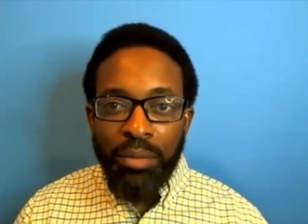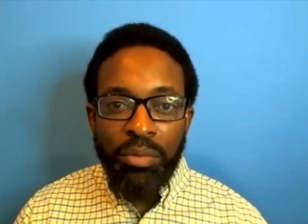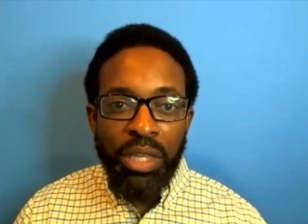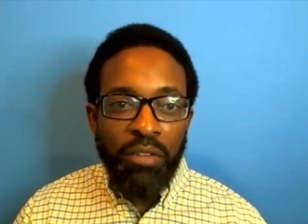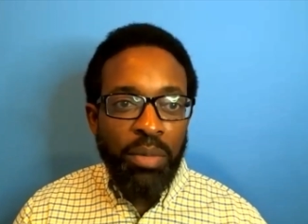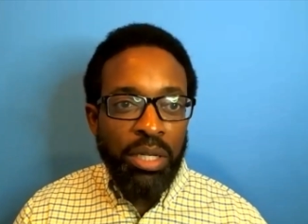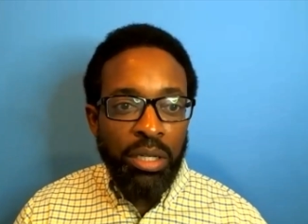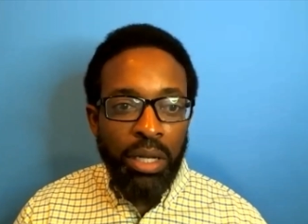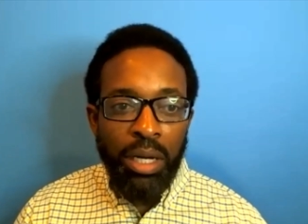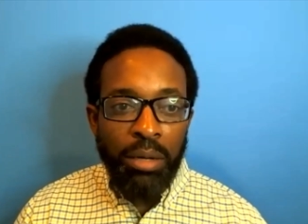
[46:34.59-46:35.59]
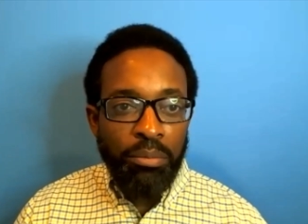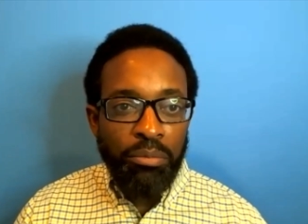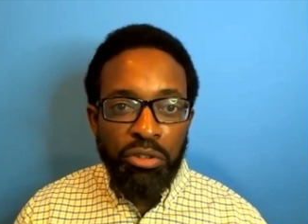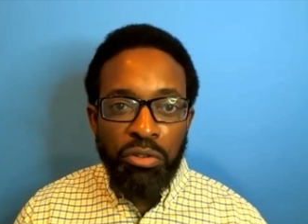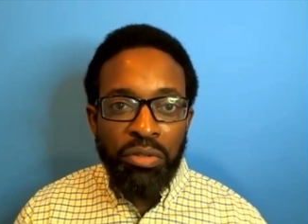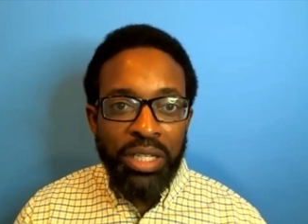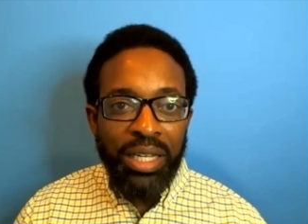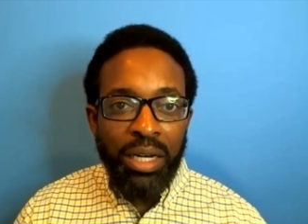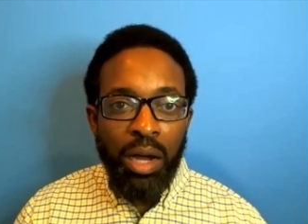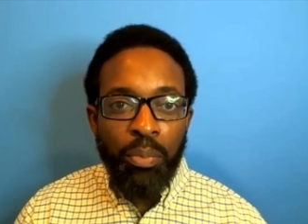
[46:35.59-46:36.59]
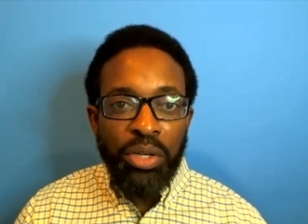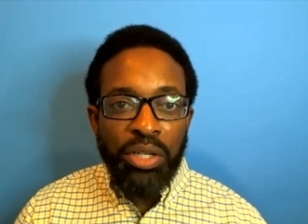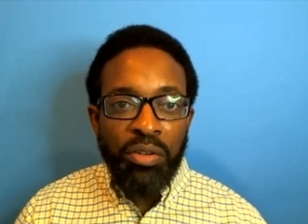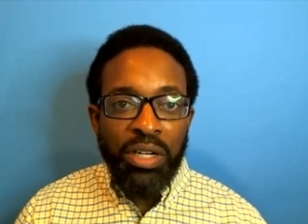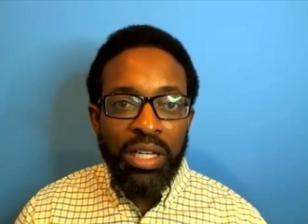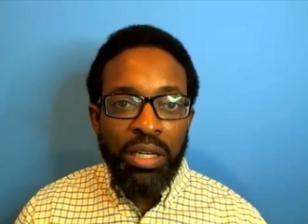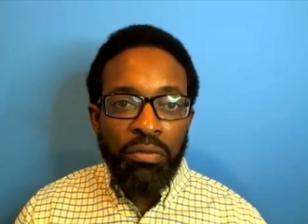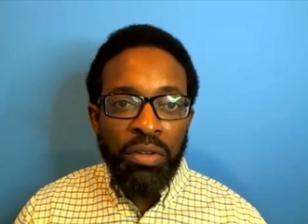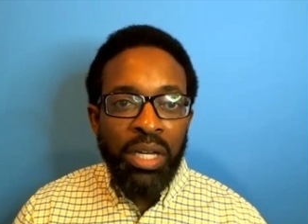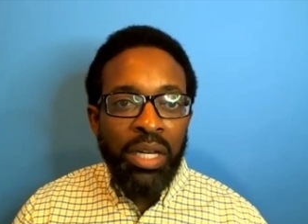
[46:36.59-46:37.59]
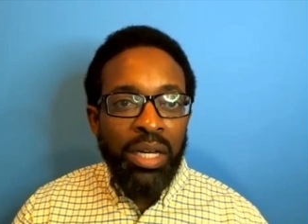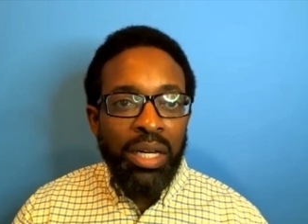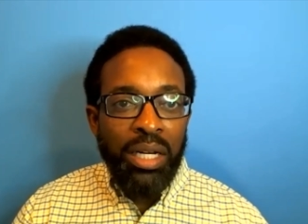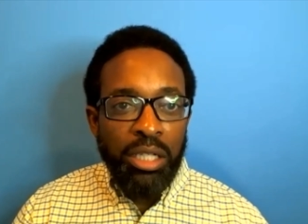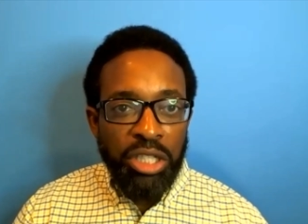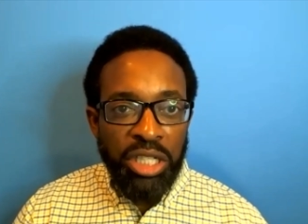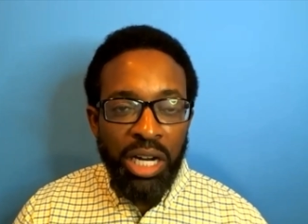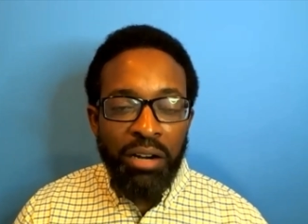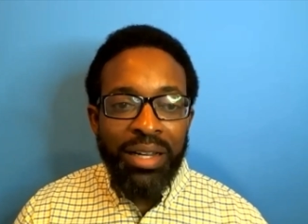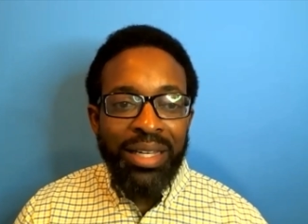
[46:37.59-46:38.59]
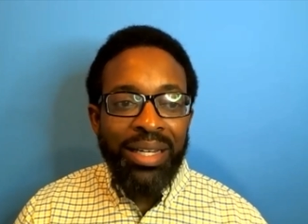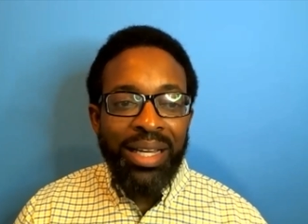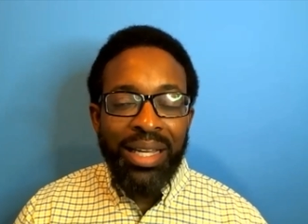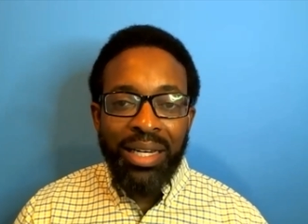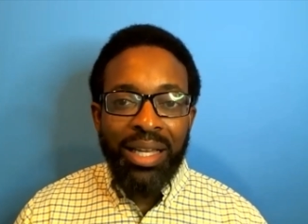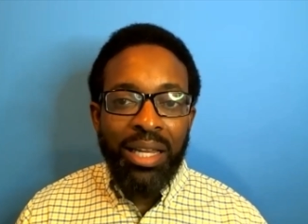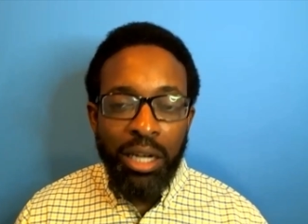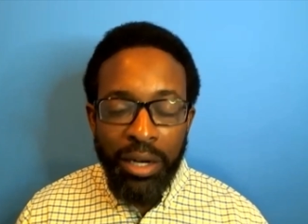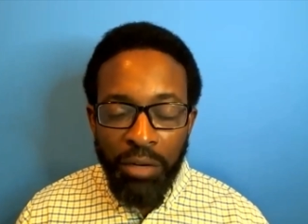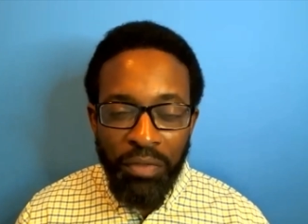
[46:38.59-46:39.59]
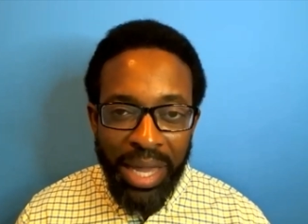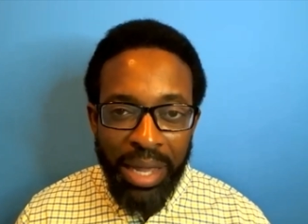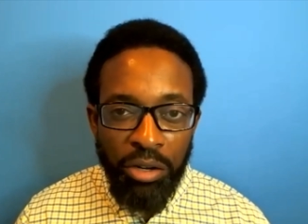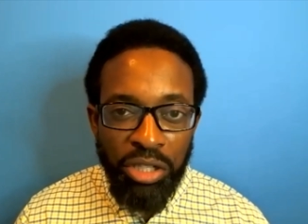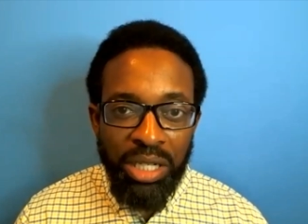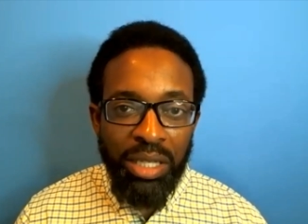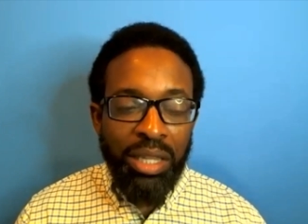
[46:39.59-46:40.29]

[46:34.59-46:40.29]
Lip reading: They've been truly an opportunity of sharing and clearing of energy.